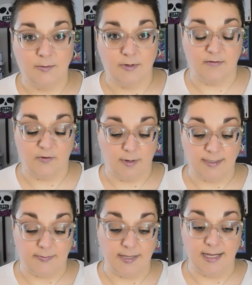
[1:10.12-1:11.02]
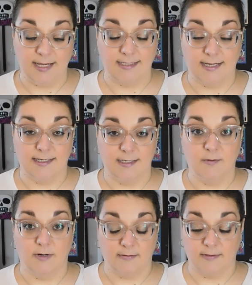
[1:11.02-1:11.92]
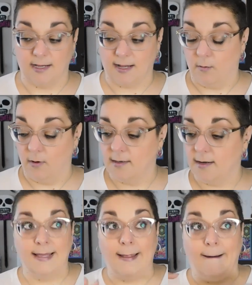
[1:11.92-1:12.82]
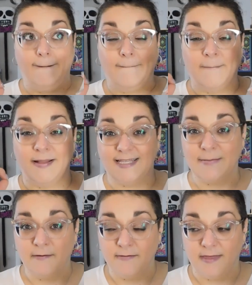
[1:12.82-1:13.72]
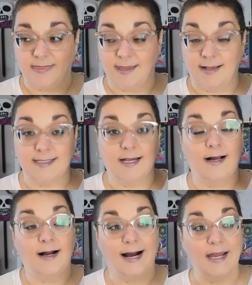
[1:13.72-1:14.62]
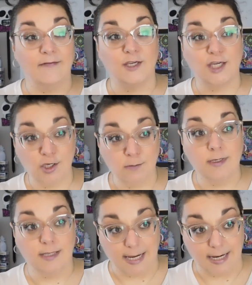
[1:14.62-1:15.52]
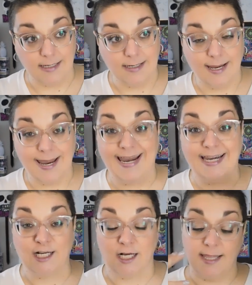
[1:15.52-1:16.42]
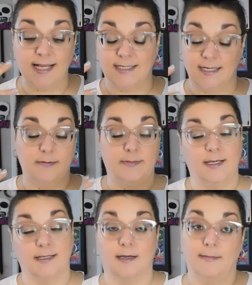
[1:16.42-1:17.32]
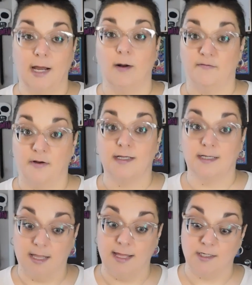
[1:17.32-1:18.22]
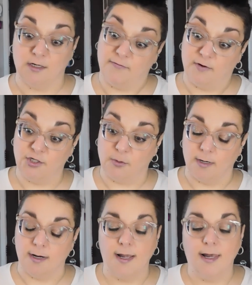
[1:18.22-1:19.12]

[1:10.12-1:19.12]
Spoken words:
whatever you want it to be, because I do whatever the heck I want. But some of the things I have accumulated and collected, because I'm now a fucking collector for sure,